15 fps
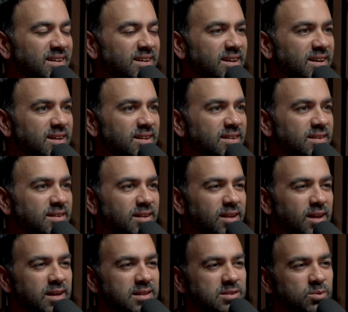And the
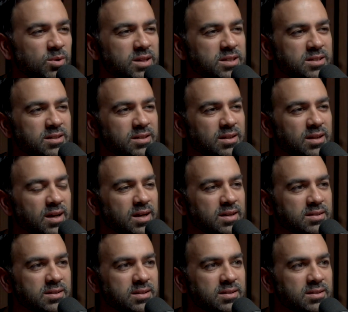last question I'll
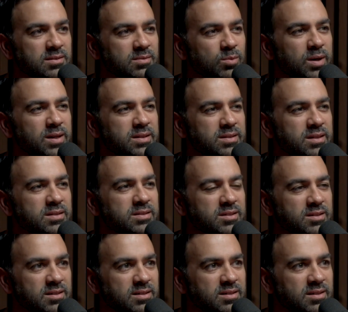ask is when is
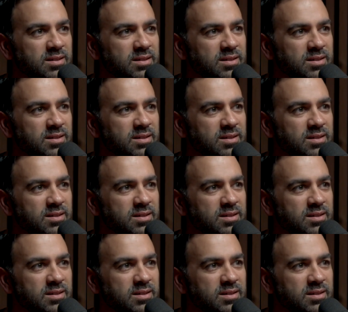Easter?